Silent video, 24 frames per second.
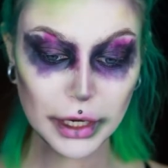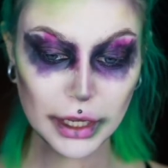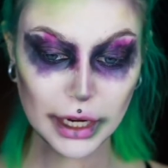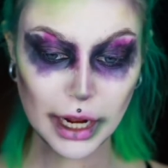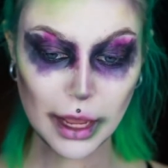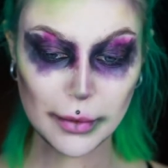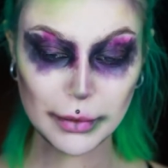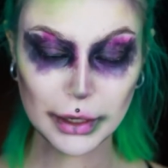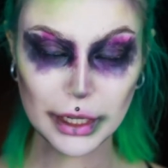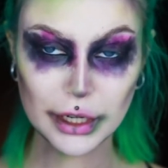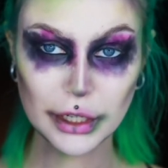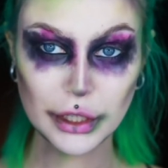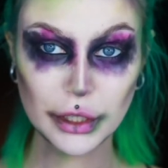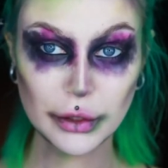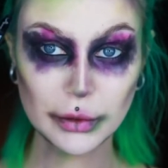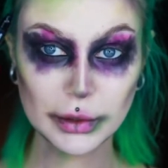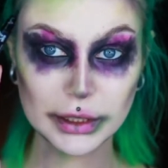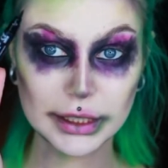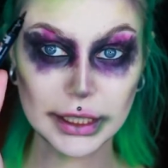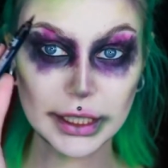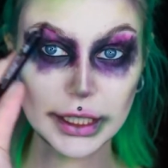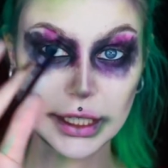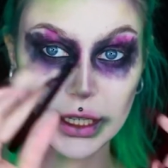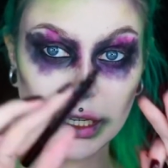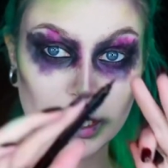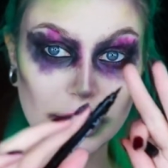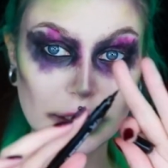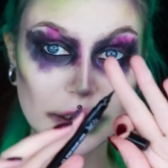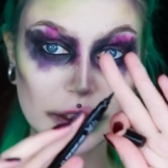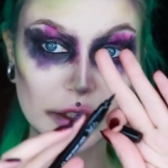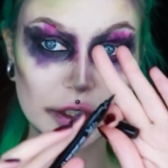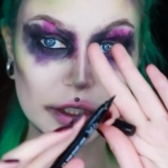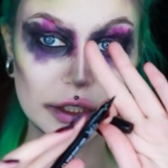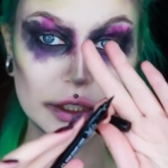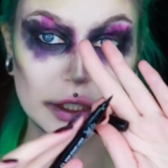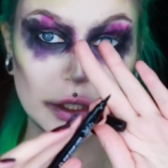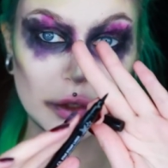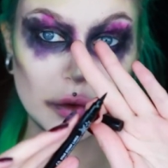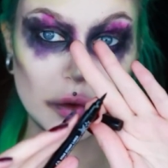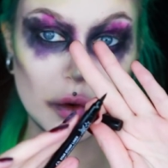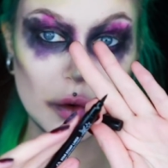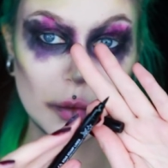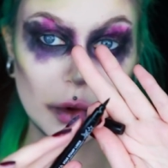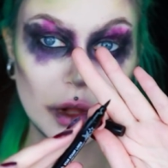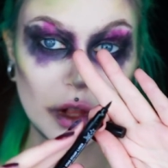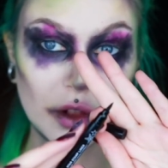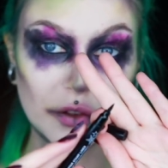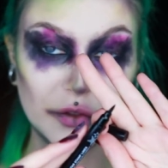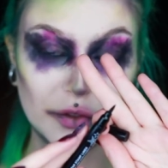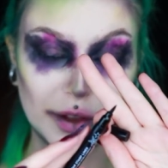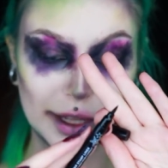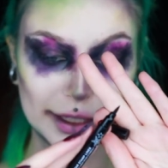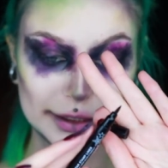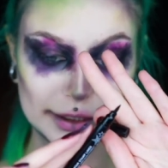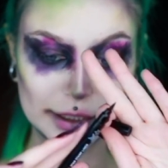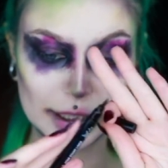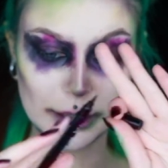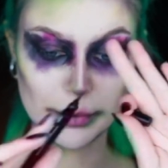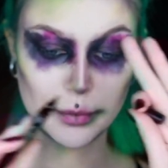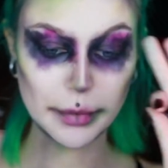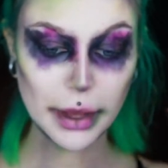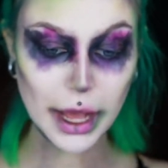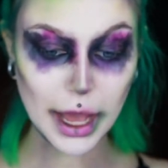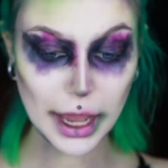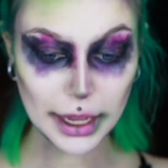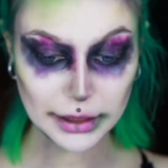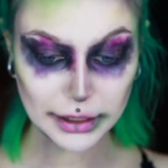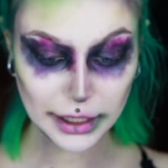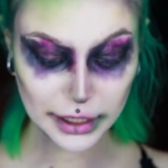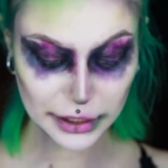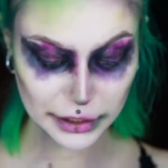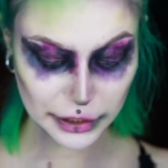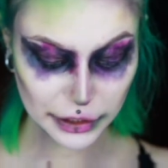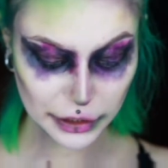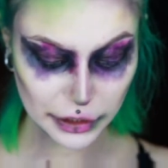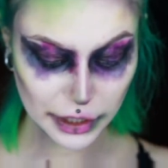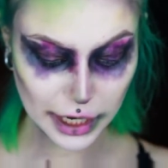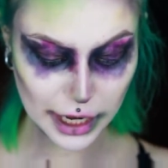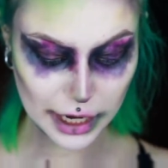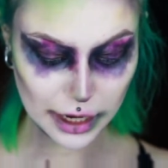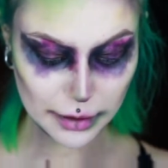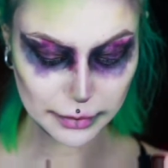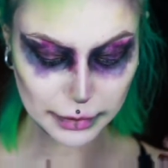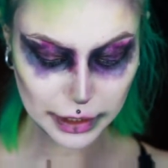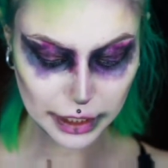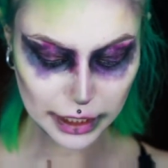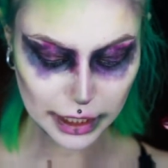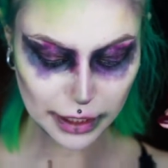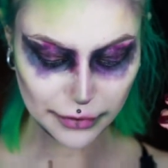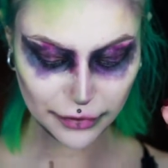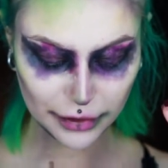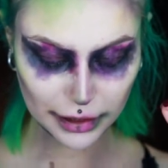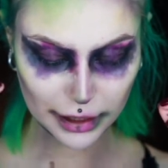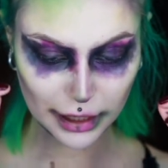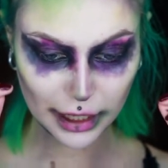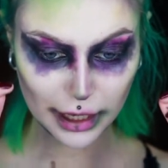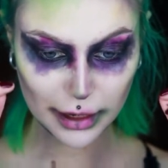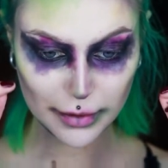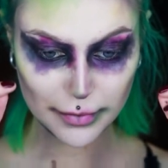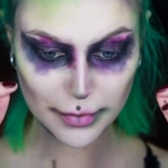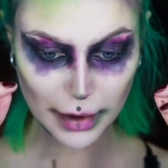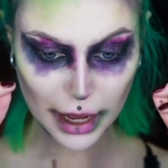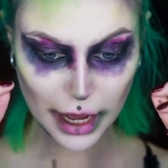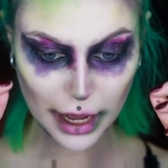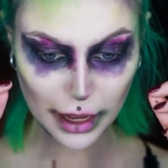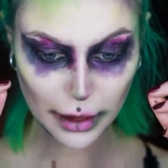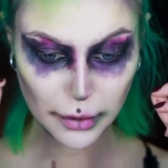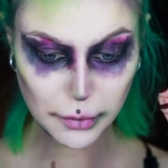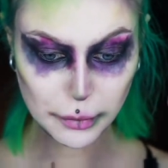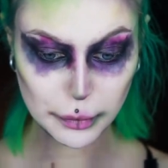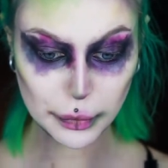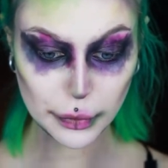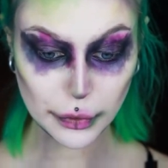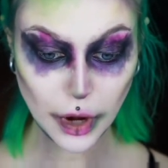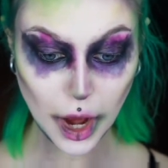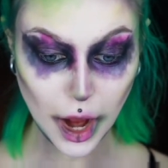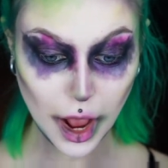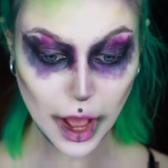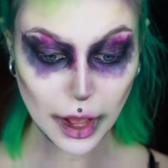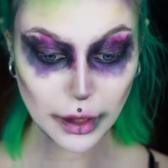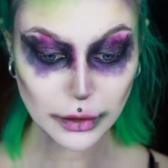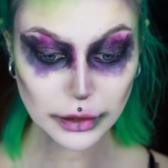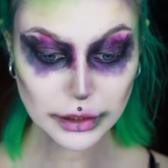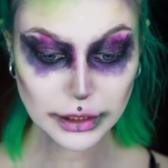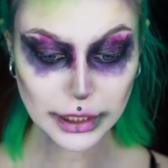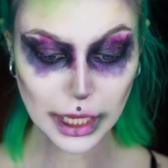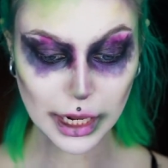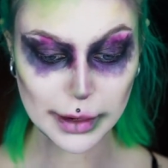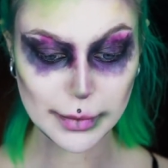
But I'm gonna use the just normal felt tip eyeliner, and I'm gonna fill in my brows.